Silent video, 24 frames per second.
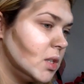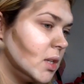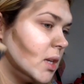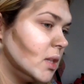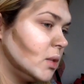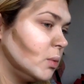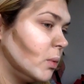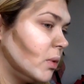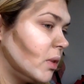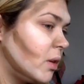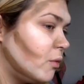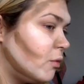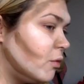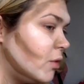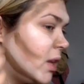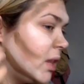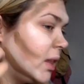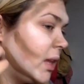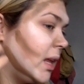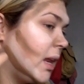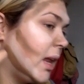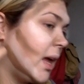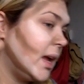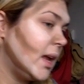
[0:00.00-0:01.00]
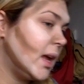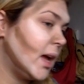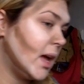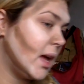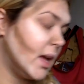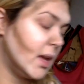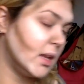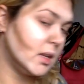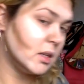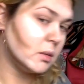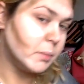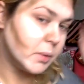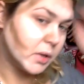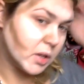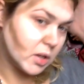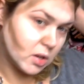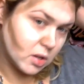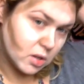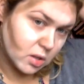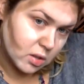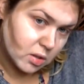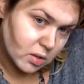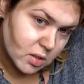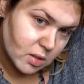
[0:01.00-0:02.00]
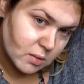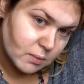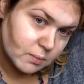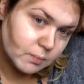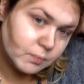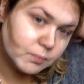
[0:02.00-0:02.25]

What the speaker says: this with a really light hand, because